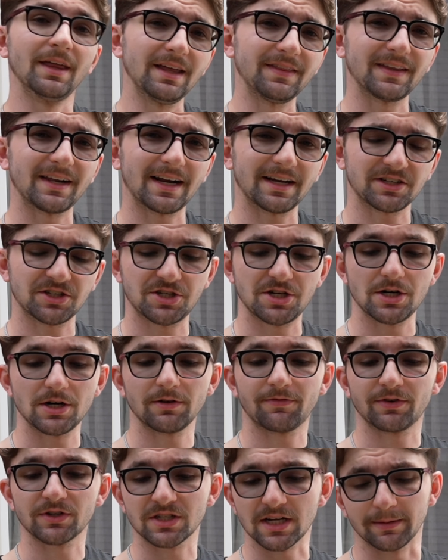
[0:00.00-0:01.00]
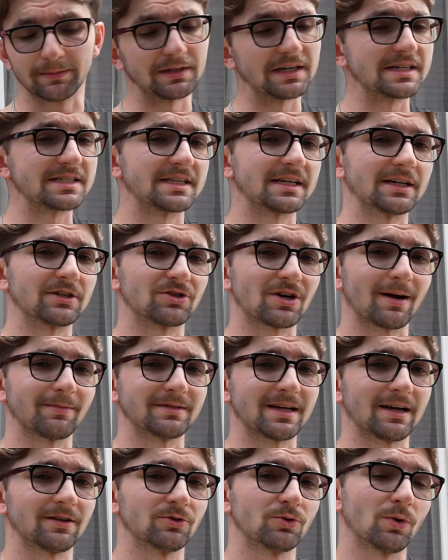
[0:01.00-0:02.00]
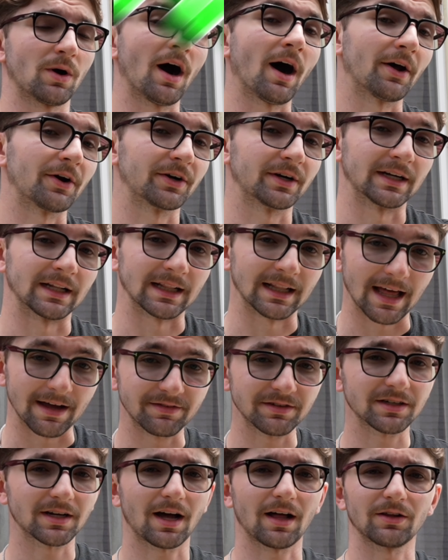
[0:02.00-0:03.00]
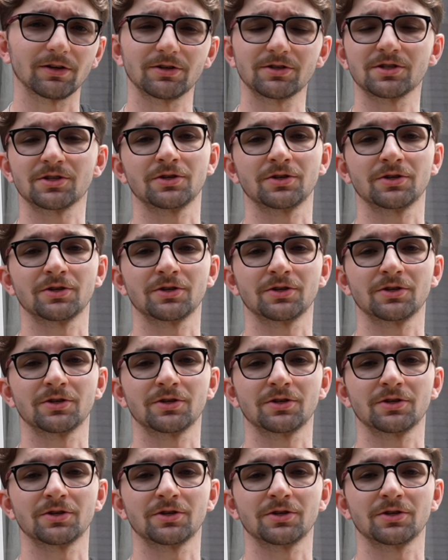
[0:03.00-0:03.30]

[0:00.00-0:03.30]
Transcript: Then the next year, for some reason, it dropped down to $111,